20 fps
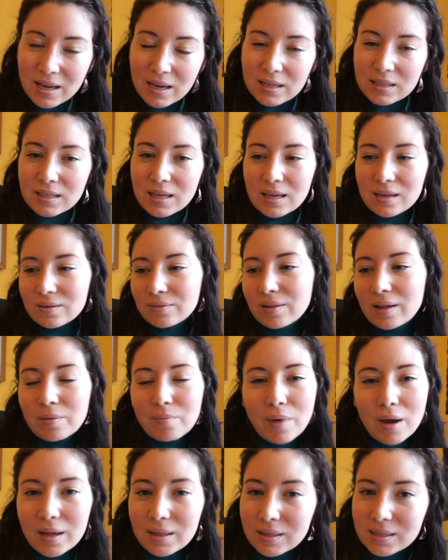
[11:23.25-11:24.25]
It's kind of like
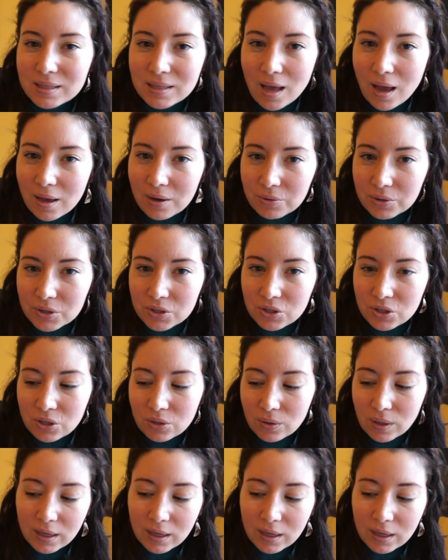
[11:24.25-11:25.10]
Miley Cyrus too.